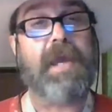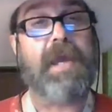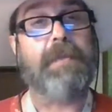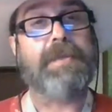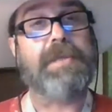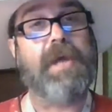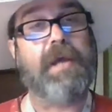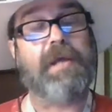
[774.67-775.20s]

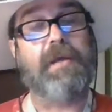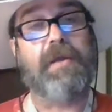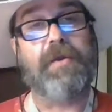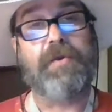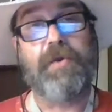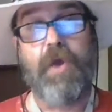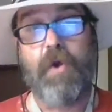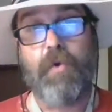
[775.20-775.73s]
Hammond's not going to
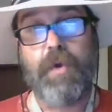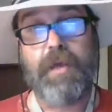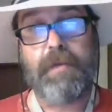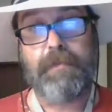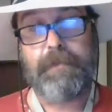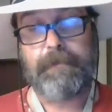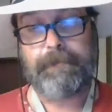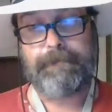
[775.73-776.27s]
know it
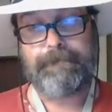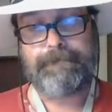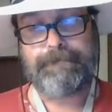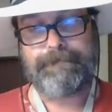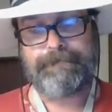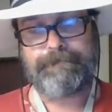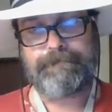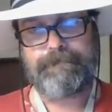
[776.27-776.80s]

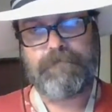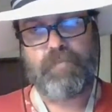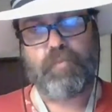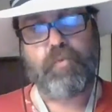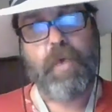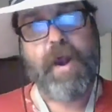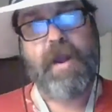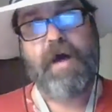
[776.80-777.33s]

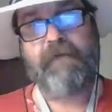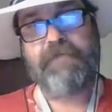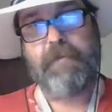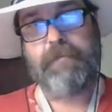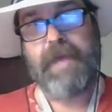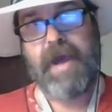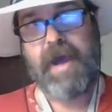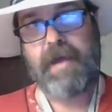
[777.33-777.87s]
right off
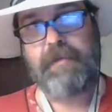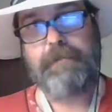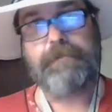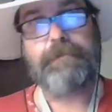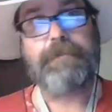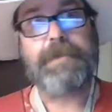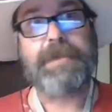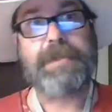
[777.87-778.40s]
the bat.
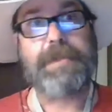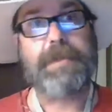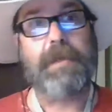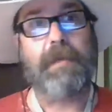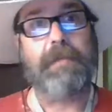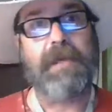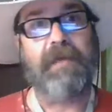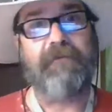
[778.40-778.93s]
It's
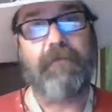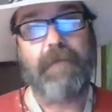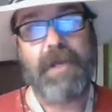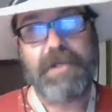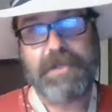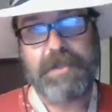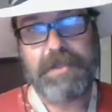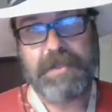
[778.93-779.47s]
going to be
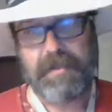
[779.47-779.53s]
information he's